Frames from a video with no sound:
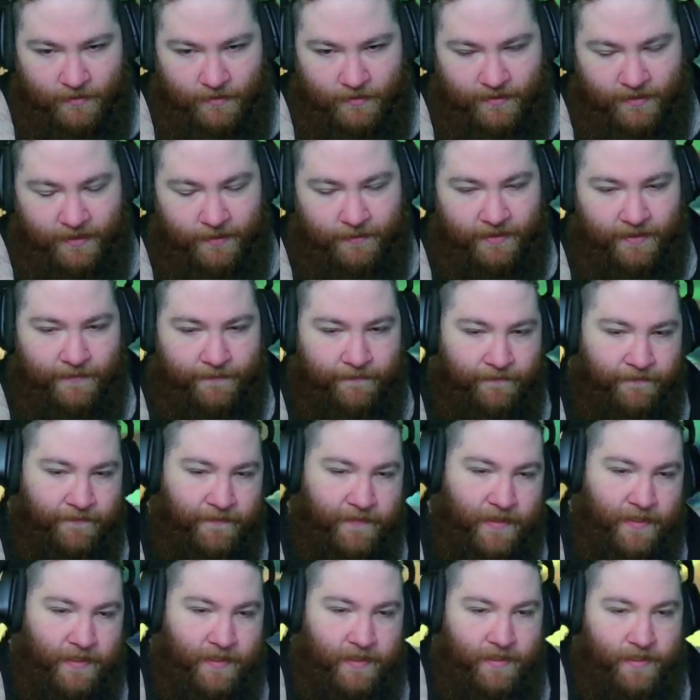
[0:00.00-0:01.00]
There we
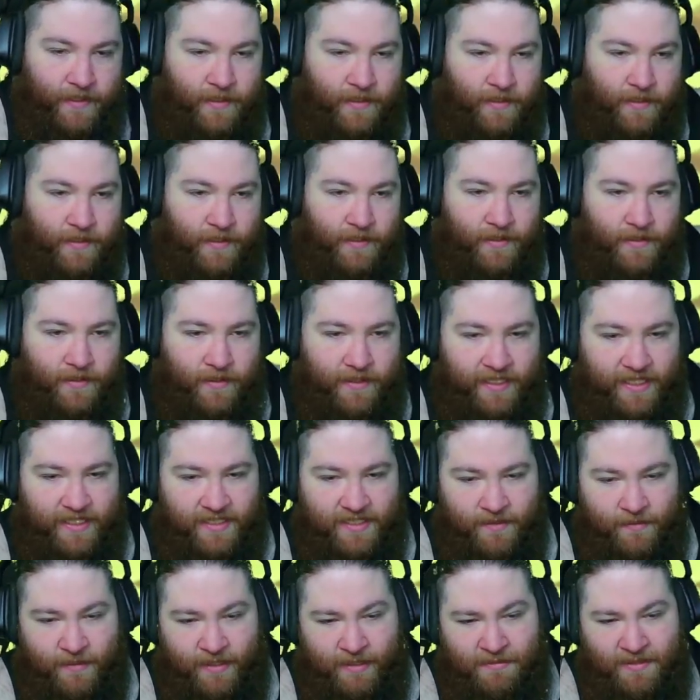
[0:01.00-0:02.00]
go. Yeah,
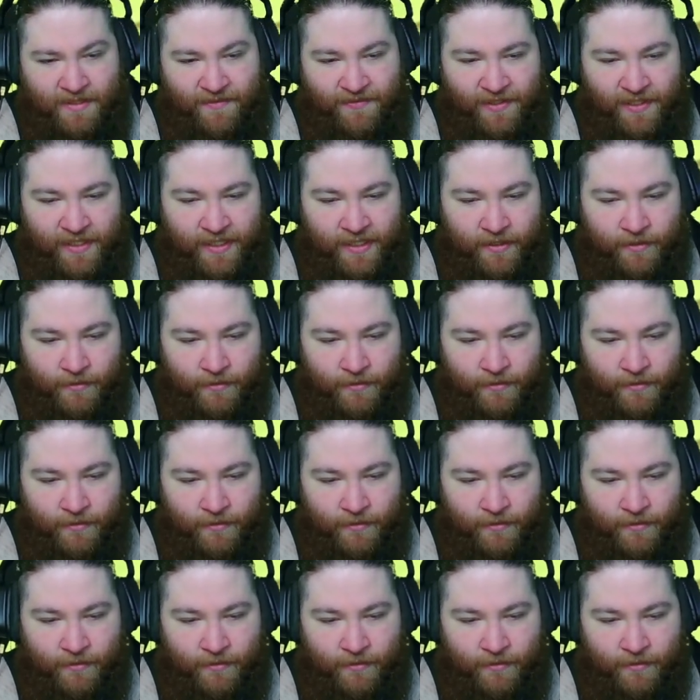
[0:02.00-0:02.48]
sometimes if you hit a